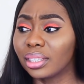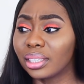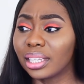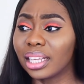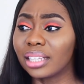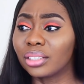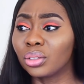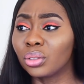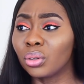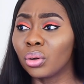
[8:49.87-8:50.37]

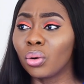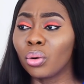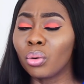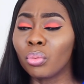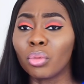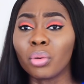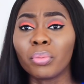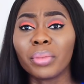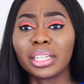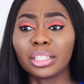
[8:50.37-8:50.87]
there's no
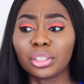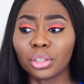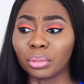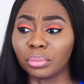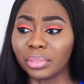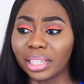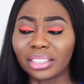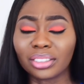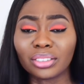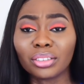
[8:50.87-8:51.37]

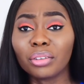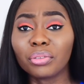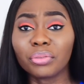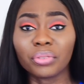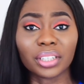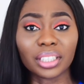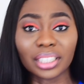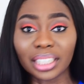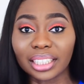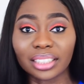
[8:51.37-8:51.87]
momentum, there's
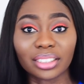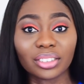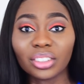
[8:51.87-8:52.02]
nothing,